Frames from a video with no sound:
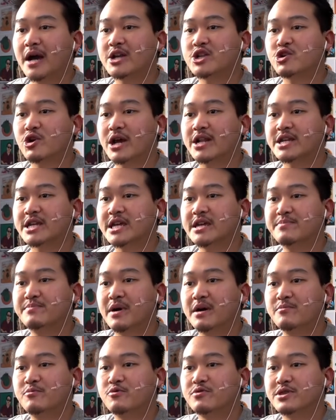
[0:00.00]
I try to keep
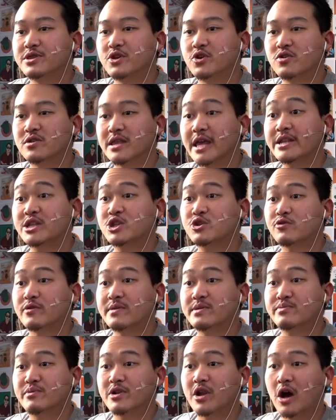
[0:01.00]
up with your late
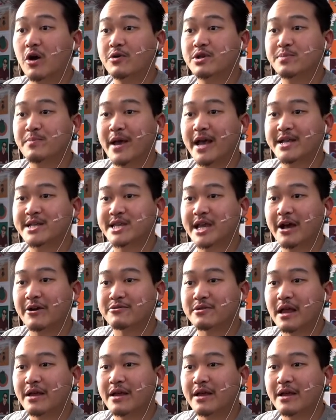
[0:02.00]
streams, but always pass out.